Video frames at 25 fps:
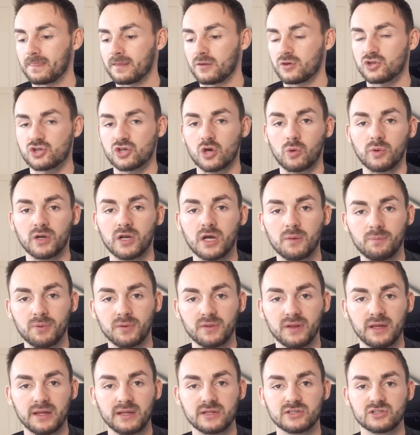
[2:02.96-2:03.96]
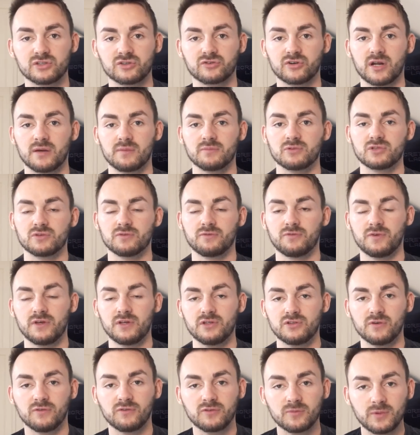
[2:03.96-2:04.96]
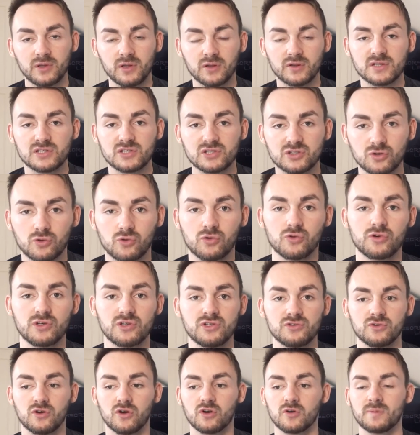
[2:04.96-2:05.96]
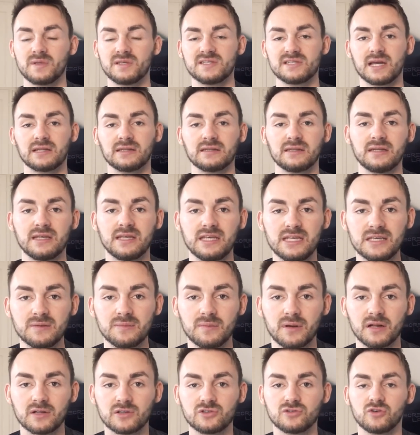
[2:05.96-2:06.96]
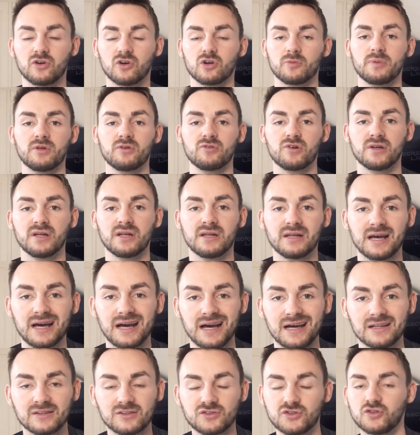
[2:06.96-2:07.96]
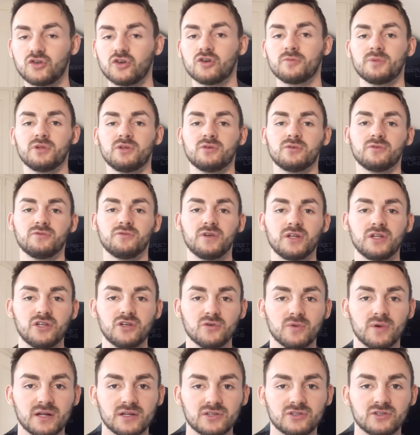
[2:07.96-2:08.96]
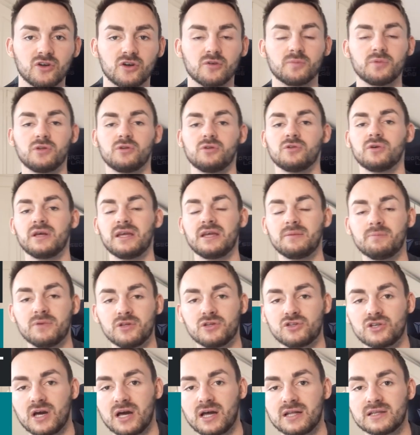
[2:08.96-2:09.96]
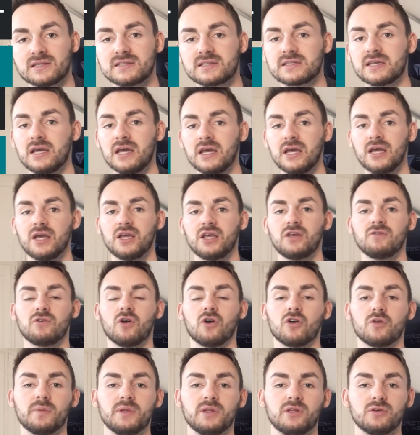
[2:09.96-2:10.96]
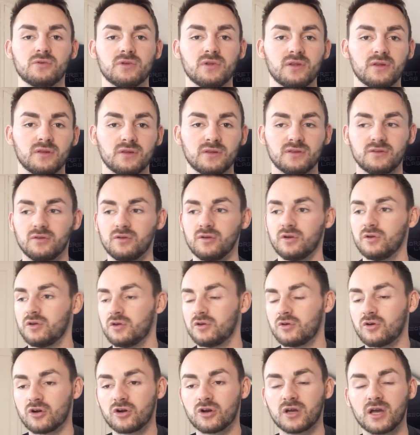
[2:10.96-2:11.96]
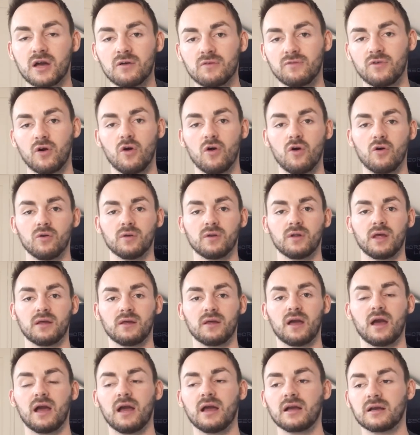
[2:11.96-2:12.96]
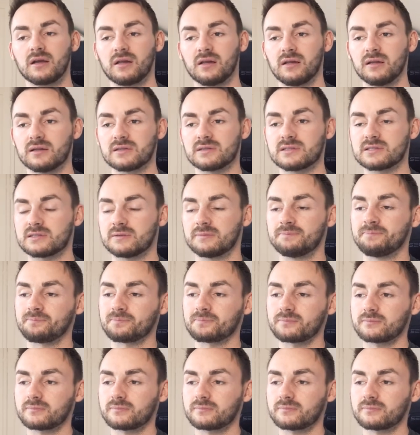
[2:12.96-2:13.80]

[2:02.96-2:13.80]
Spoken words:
showing up on their Instagrams or feeds, you have to be on their stories, you've got to be sending emails, you've got to be running ads, you've got to be doing video ads, you've got to be doing image ads, you've got to cover all angles.